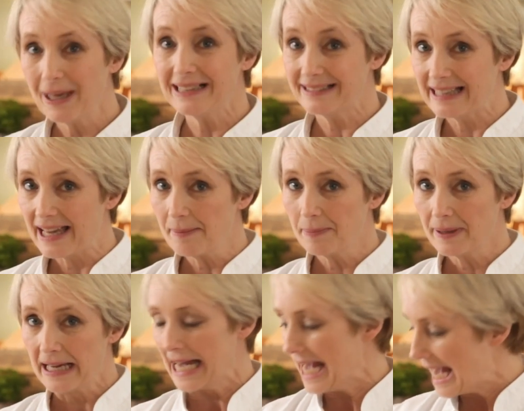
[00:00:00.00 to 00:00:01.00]
big tip
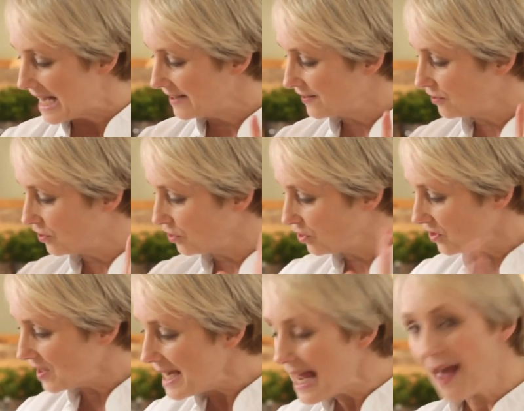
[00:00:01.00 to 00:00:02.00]
is to
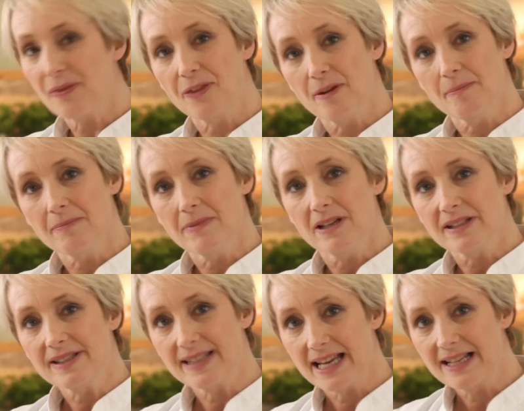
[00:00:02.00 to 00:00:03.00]
just let them
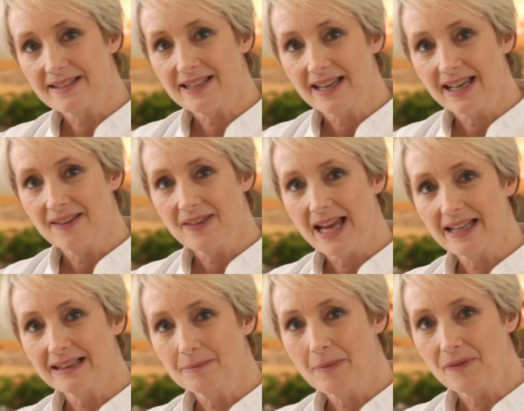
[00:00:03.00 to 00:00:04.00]
sit in their
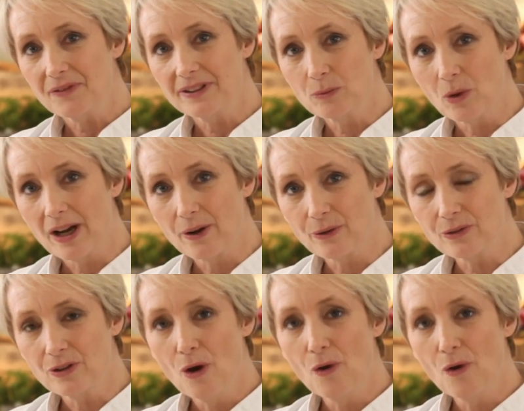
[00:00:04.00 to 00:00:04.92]
little muffin wells